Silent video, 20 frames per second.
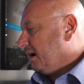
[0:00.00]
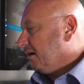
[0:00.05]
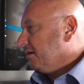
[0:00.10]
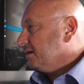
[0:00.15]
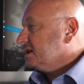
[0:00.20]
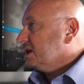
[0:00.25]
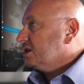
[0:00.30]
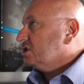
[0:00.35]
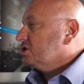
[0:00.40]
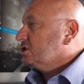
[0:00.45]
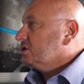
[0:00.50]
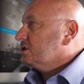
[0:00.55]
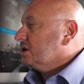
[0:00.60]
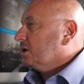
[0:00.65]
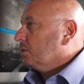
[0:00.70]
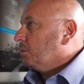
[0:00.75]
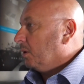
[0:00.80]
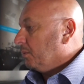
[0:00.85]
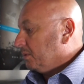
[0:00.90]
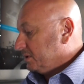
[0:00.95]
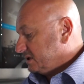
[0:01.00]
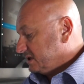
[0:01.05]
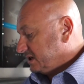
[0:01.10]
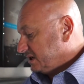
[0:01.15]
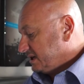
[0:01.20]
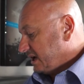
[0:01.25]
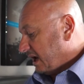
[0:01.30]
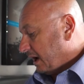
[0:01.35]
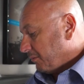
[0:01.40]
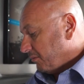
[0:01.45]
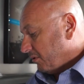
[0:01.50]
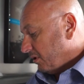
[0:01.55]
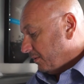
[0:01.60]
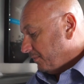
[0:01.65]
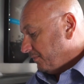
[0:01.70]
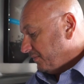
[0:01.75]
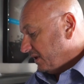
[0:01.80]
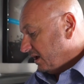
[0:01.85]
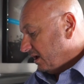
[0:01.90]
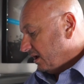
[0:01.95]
our attention to the 116 camera,